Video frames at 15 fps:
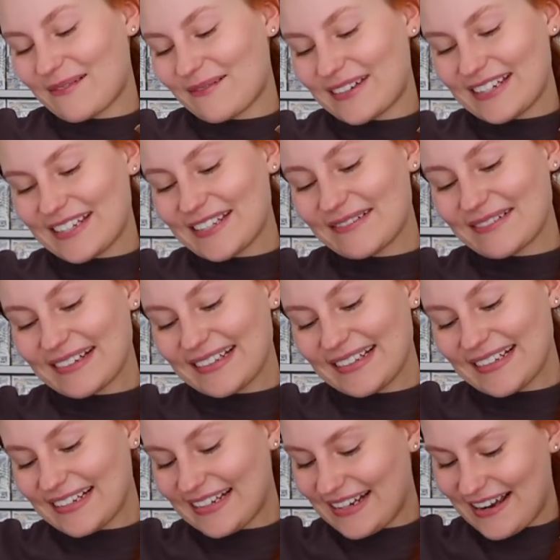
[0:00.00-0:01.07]
Edwin, you
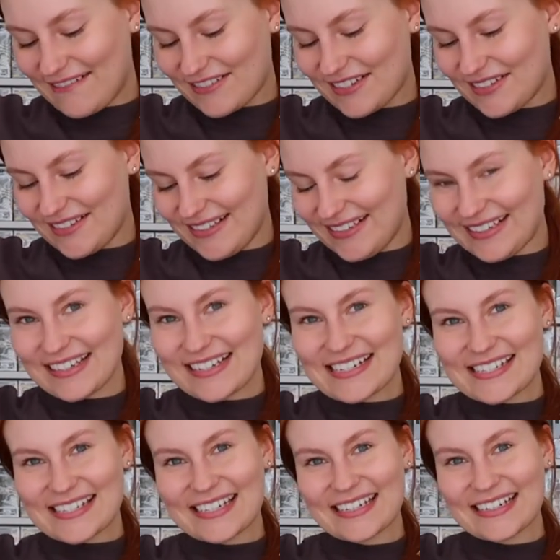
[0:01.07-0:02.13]
really didn't have to do
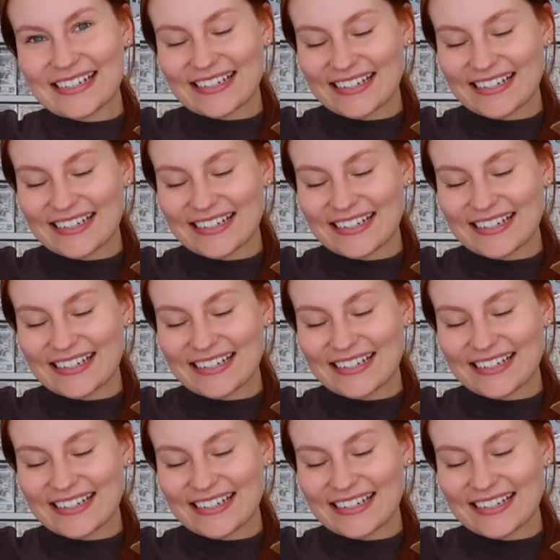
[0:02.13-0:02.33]
this.